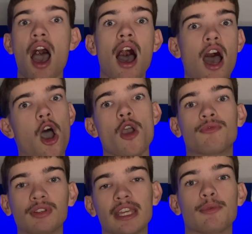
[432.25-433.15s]

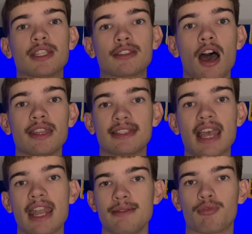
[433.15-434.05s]
Hopefully we signed
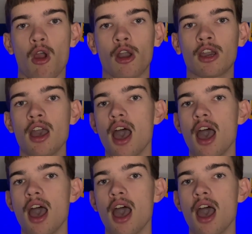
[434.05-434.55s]
Sandy Brock.